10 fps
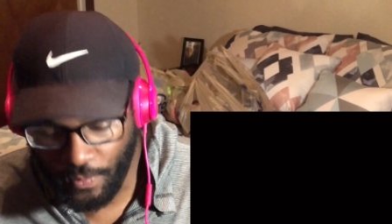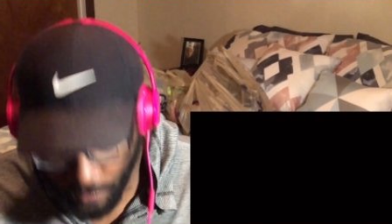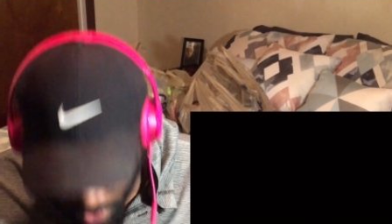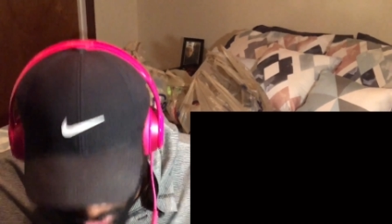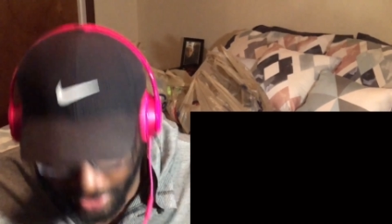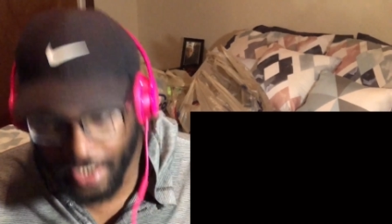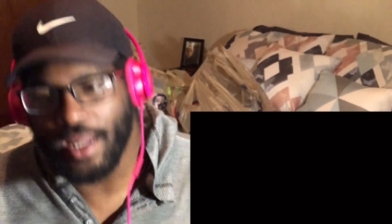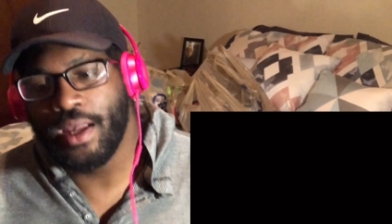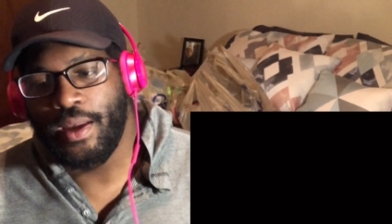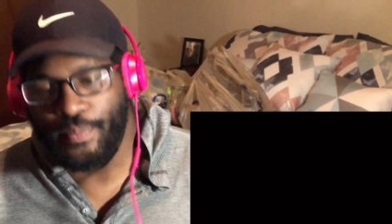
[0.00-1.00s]
really
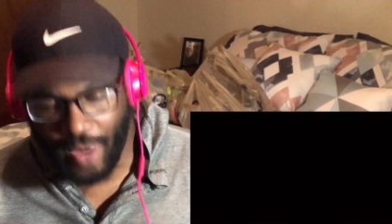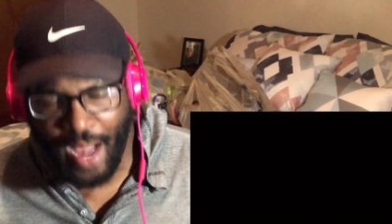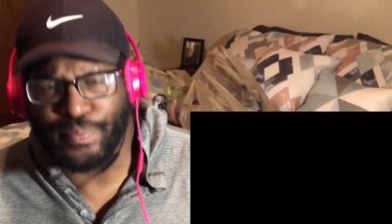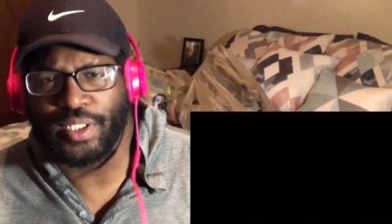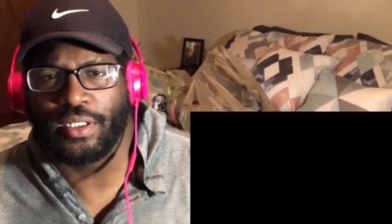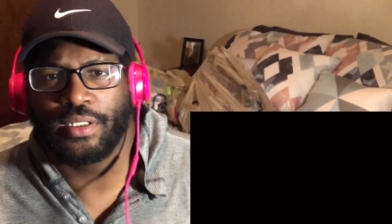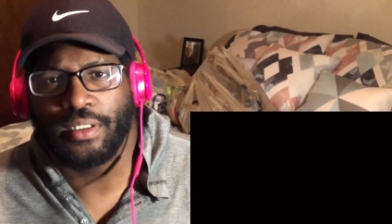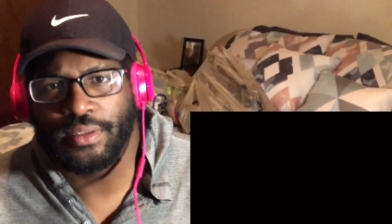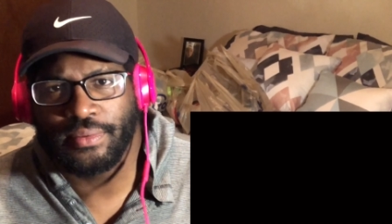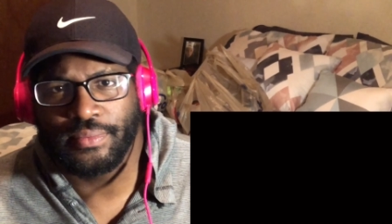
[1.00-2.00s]
popular.
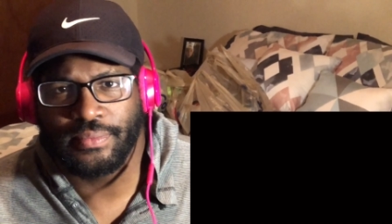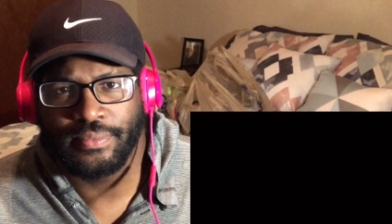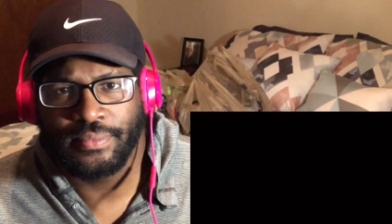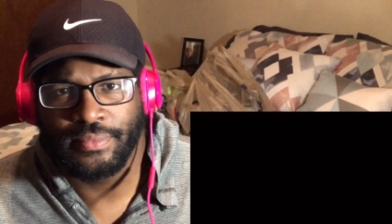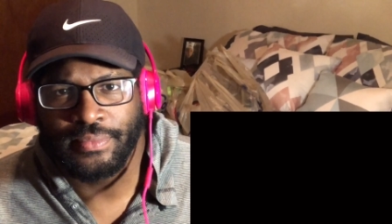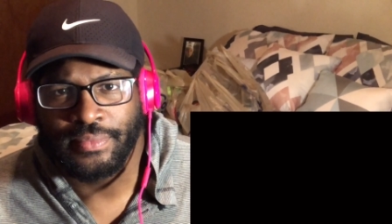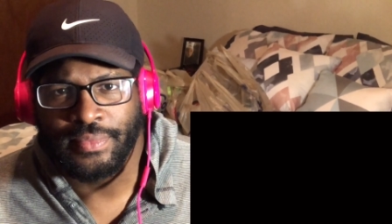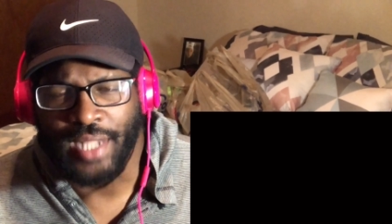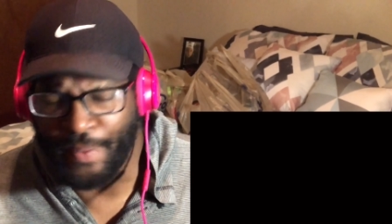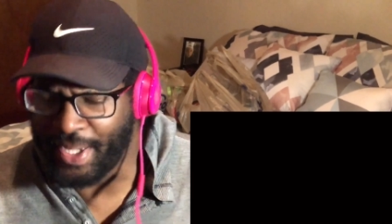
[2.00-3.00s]

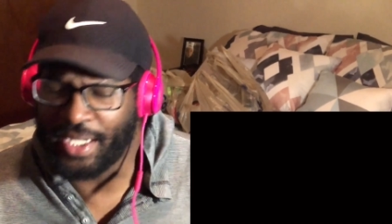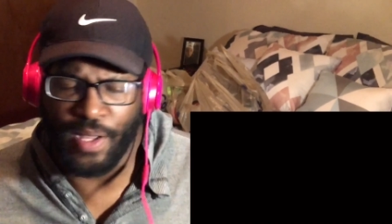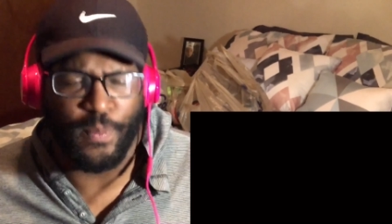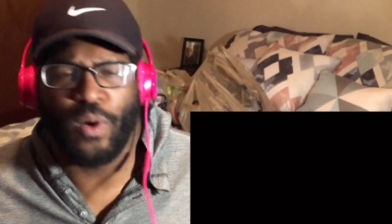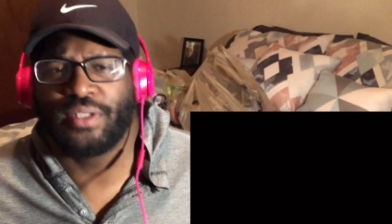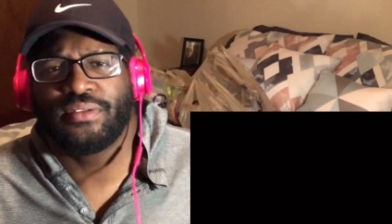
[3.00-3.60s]
I mean, come on.